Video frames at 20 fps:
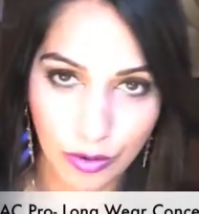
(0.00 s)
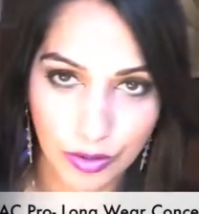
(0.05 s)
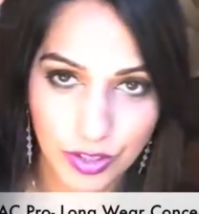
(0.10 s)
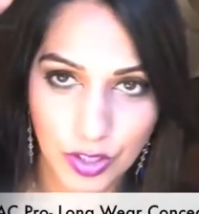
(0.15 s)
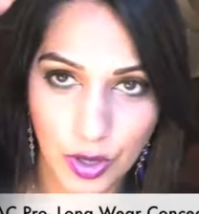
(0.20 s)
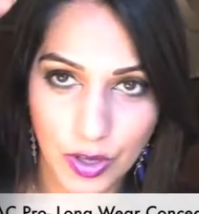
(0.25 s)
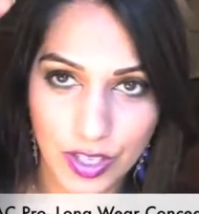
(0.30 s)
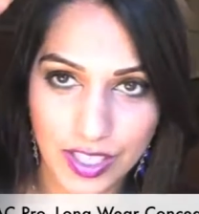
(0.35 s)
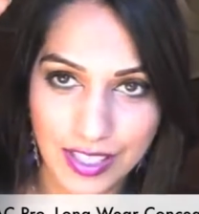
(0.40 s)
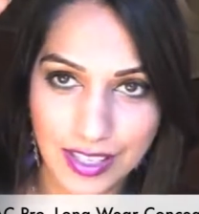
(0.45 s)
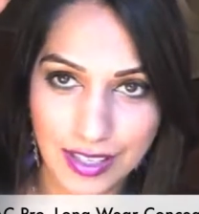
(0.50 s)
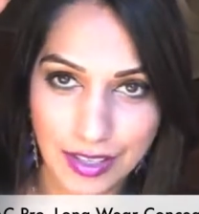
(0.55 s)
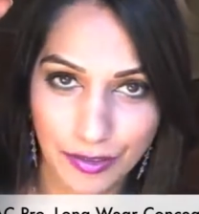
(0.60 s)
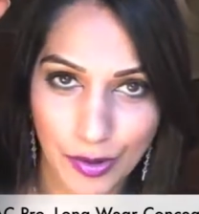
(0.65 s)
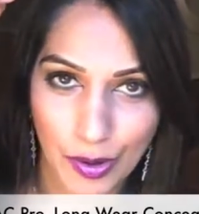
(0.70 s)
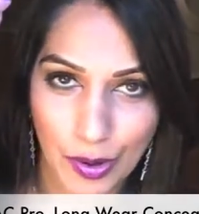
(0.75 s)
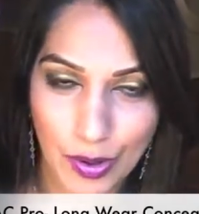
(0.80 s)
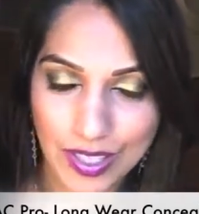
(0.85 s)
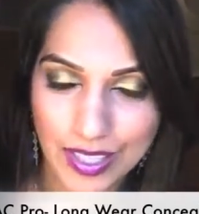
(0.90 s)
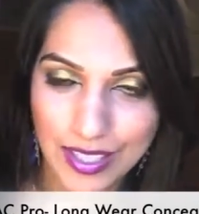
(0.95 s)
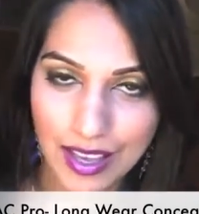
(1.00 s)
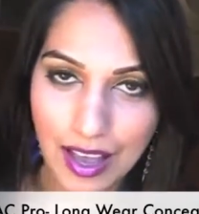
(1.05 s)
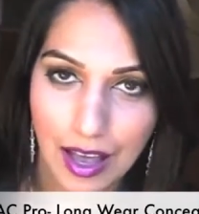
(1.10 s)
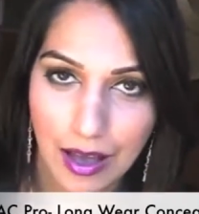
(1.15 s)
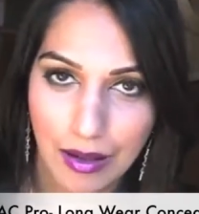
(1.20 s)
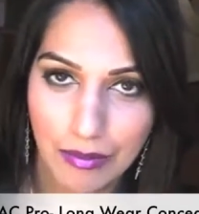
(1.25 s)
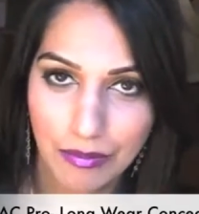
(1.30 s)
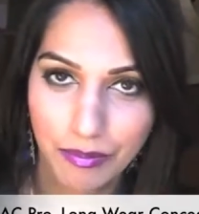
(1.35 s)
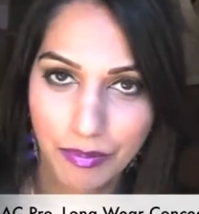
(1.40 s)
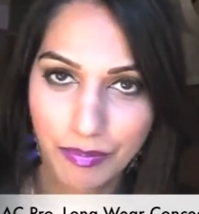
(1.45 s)
does this, of course.
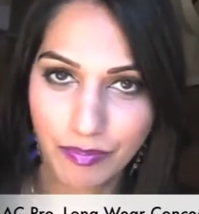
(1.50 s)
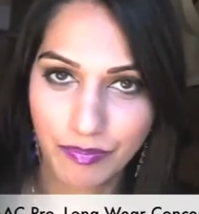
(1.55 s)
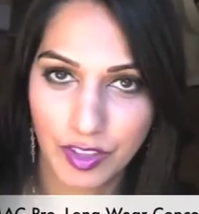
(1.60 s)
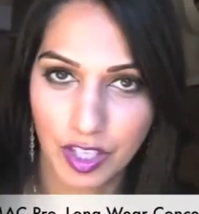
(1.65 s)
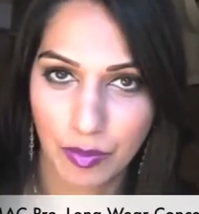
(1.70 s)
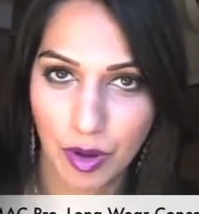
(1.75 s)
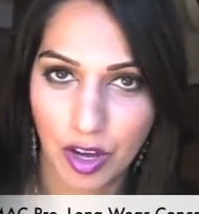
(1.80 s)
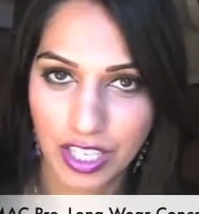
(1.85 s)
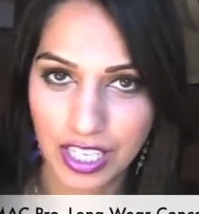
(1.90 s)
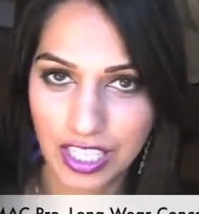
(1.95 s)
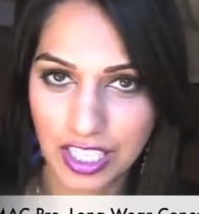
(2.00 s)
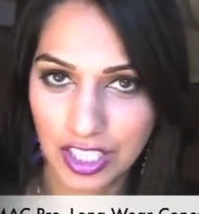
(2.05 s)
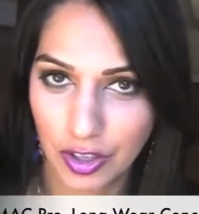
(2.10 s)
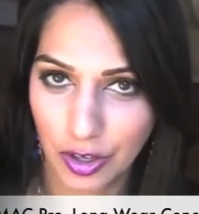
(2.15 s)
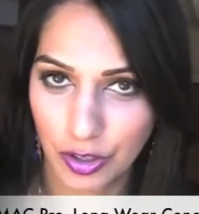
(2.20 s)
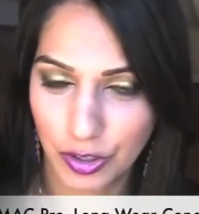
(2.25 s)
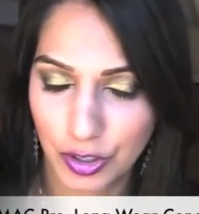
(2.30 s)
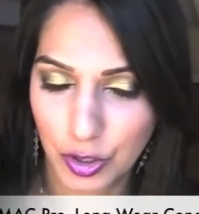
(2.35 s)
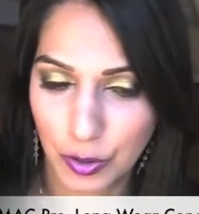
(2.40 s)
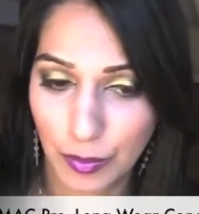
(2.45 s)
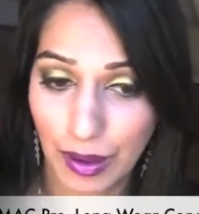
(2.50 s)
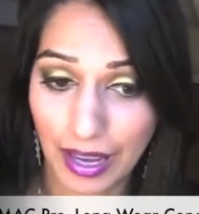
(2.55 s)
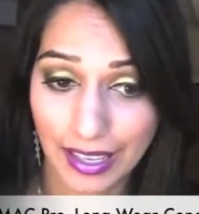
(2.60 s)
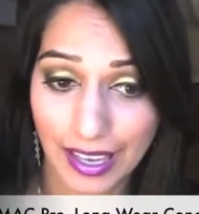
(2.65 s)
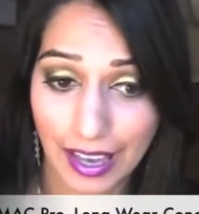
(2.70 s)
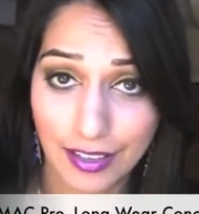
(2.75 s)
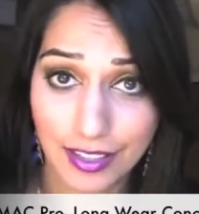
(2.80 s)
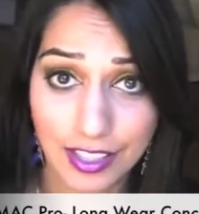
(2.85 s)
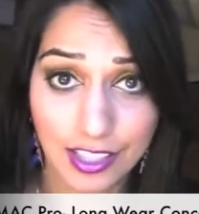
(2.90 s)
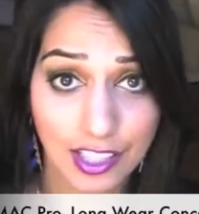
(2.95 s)
So you might need to go to your MAC
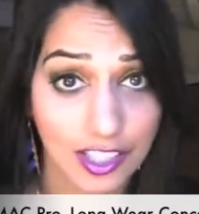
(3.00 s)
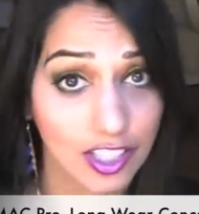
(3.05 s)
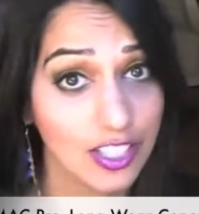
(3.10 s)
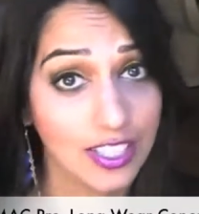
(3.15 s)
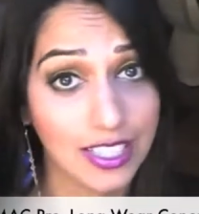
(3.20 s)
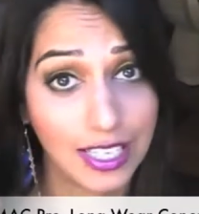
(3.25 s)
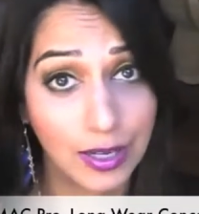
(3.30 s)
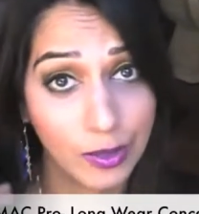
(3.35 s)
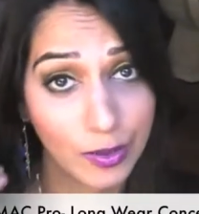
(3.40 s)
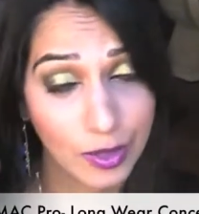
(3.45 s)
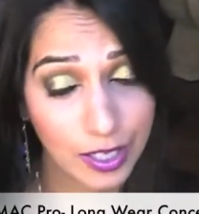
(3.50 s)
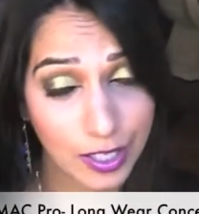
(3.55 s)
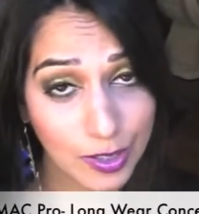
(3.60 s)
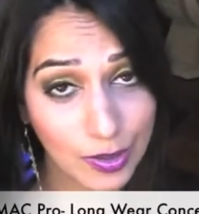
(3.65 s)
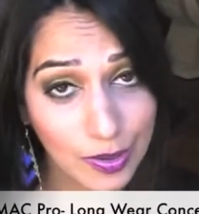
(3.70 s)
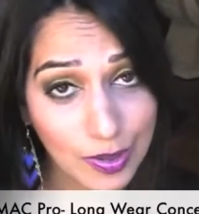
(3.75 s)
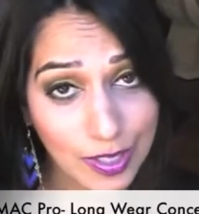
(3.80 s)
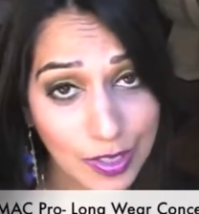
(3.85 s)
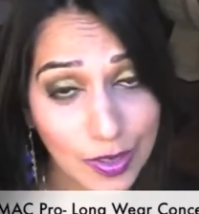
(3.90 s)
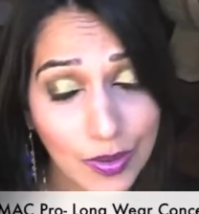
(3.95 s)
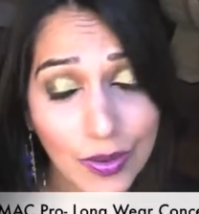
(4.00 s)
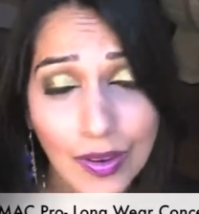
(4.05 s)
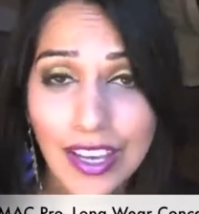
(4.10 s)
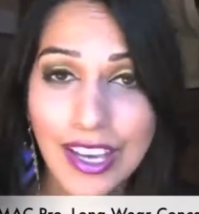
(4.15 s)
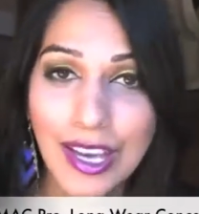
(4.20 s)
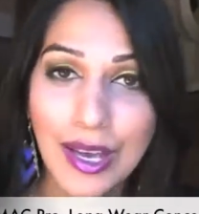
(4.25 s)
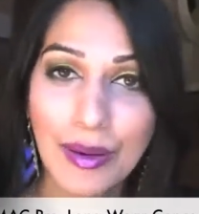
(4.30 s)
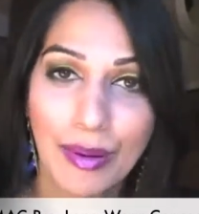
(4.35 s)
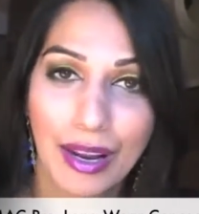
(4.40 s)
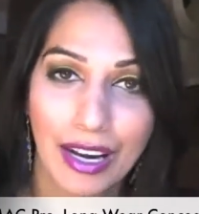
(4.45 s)
counter just to see which one suits you.
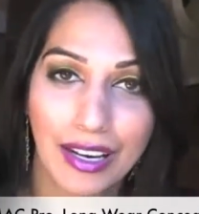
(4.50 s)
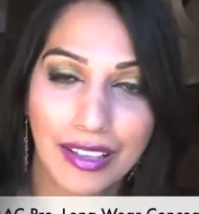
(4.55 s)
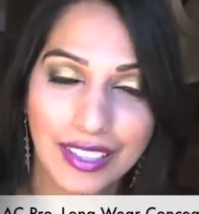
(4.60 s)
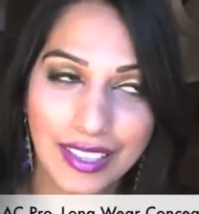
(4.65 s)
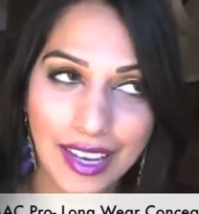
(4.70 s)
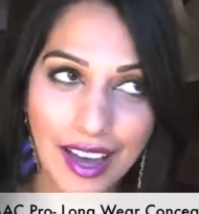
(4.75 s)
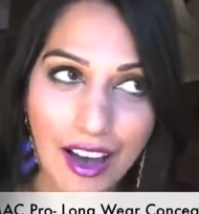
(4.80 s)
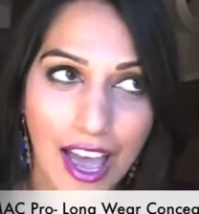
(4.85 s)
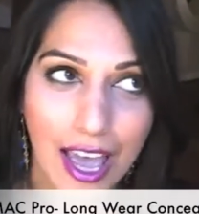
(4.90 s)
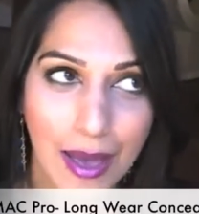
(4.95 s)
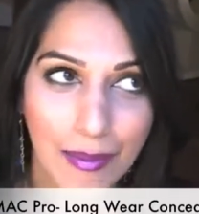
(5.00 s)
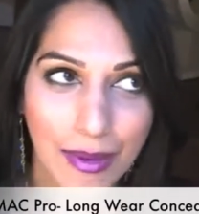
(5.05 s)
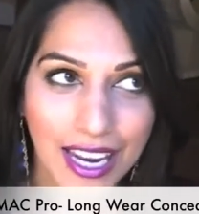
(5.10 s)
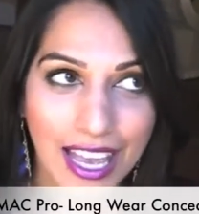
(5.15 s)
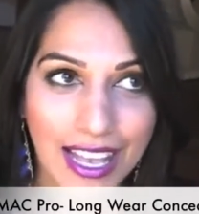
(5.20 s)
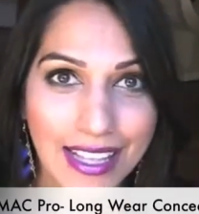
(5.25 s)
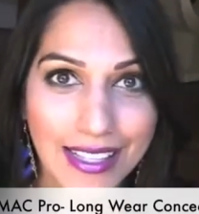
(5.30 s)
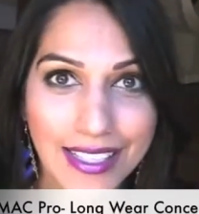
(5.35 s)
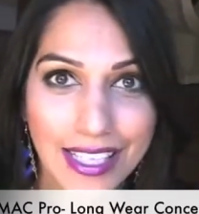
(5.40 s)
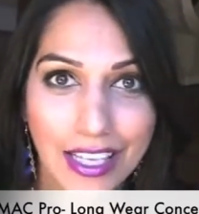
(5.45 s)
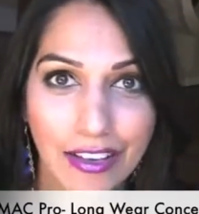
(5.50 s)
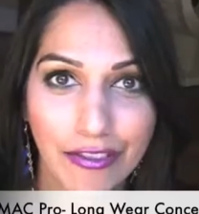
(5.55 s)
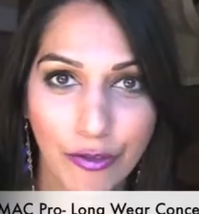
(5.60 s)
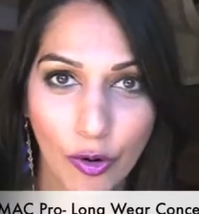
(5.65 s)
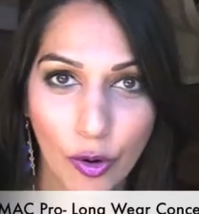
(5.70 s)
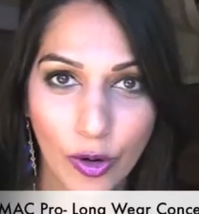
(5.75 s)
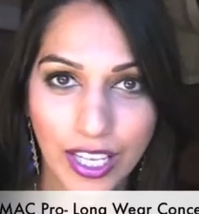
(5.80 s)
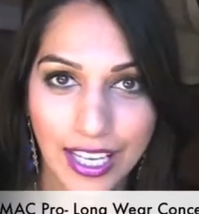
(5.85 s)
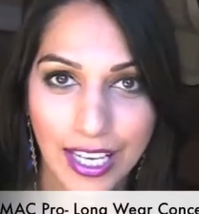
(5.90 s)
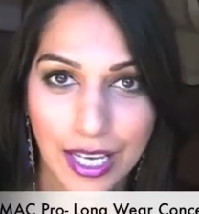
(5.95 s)
But I am an
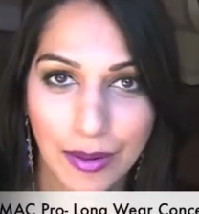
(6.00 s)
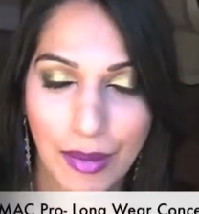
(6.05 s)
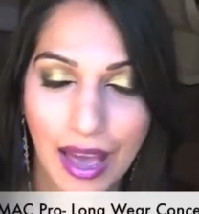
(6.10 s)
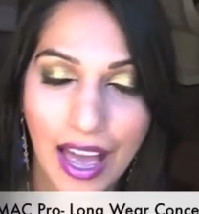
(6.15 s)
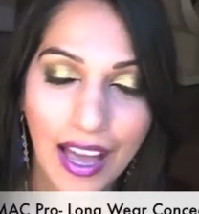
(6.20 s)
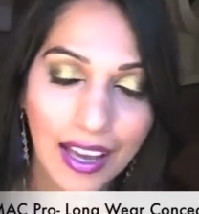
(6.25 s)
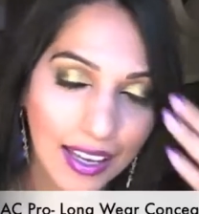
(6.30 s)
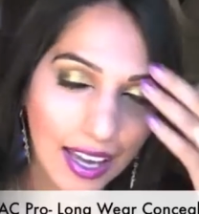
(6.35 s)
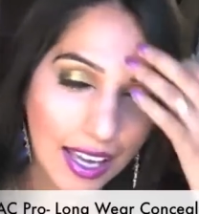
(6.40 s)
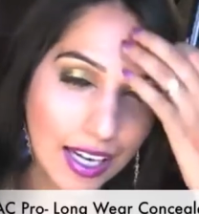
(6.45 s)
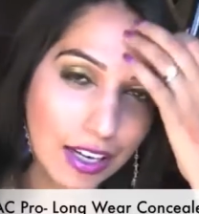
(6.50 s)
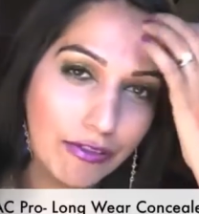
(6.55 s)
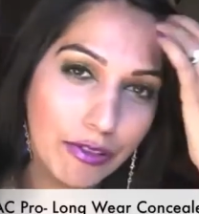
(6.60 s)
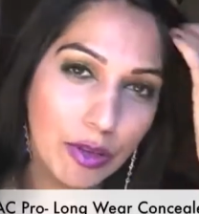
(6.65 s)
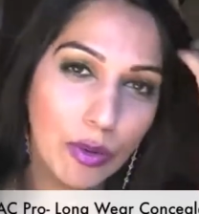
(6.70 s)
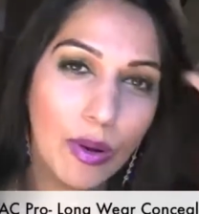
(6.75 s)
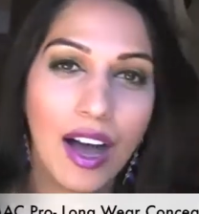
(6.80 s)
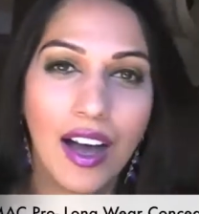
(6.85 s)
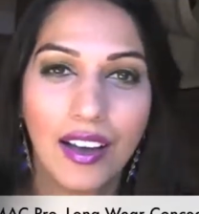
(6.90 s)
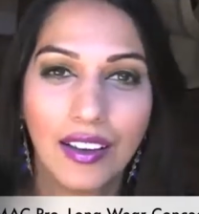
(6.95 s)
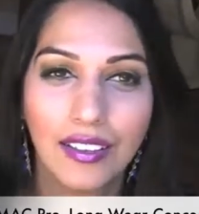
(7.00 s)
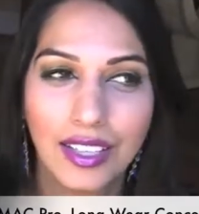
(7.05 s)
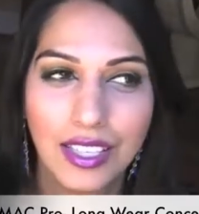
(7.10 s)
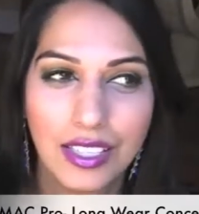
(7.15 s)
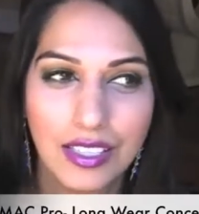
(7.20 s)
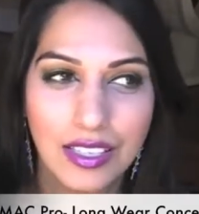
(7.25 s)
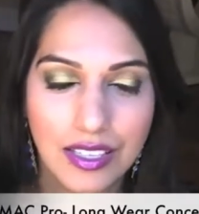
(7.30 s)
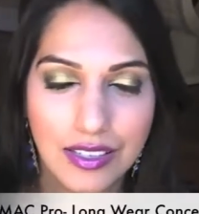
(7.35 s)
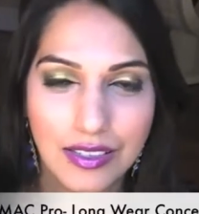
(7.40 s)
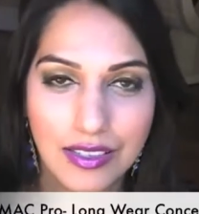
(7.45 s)
NC40 in MAC, and if you are
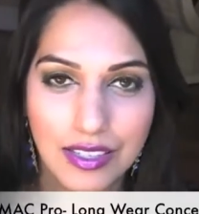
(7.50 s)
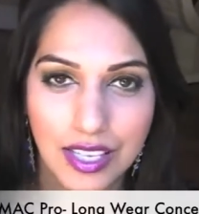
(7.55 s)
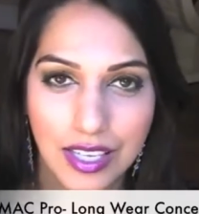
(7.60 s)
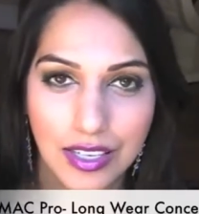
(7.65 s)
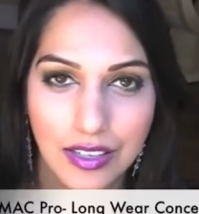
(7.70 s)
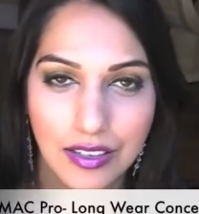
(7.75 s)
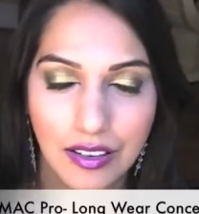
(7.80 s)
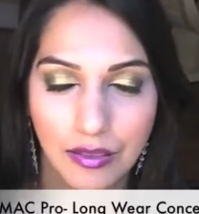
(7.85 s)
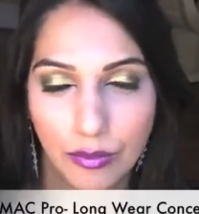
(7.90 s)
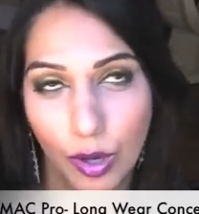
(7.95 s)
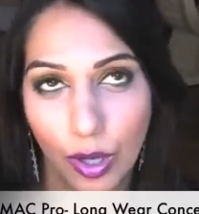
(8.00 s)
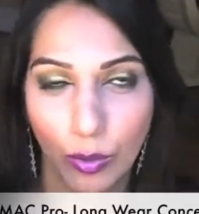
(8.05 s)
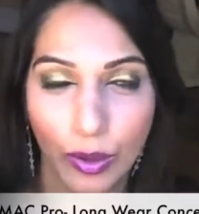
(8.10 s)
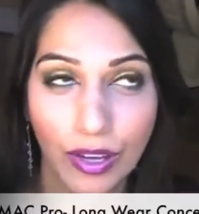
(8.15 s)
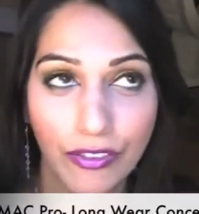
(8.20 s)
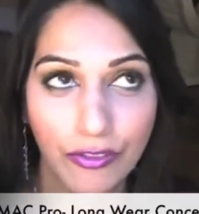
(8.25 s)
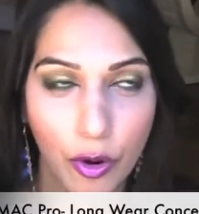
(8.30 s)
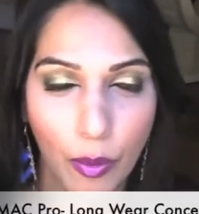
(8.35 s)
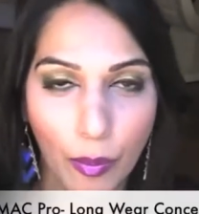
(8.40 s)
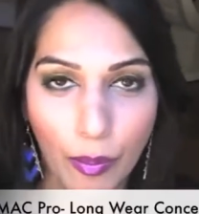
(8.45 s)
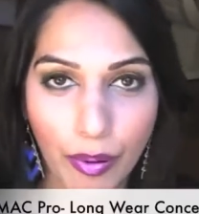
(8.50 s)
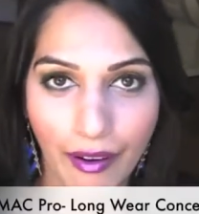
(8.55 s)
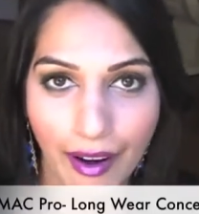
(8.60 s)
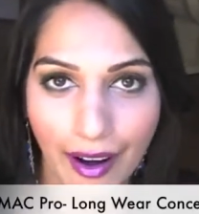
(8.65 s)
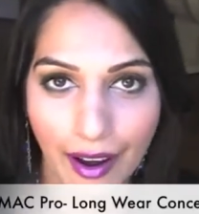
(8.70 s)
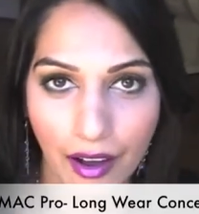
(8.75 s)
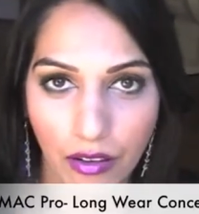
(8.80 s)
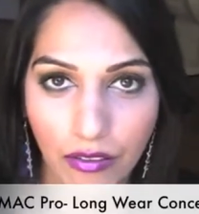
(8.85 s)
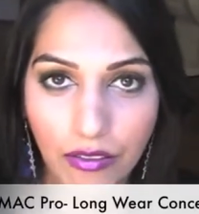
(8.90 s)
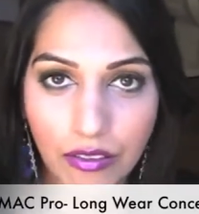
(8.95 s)
Indian skin, well, if you're
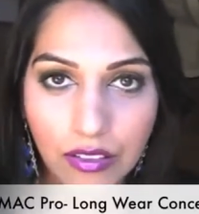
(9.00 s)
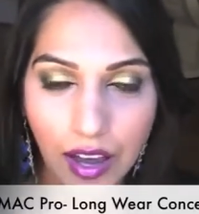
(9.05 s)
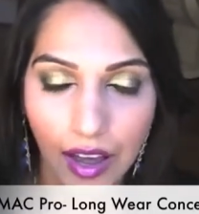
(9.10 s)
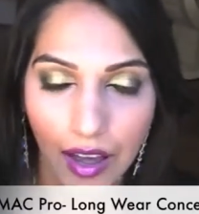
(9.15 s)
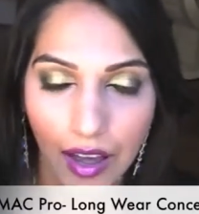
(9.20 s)
brown,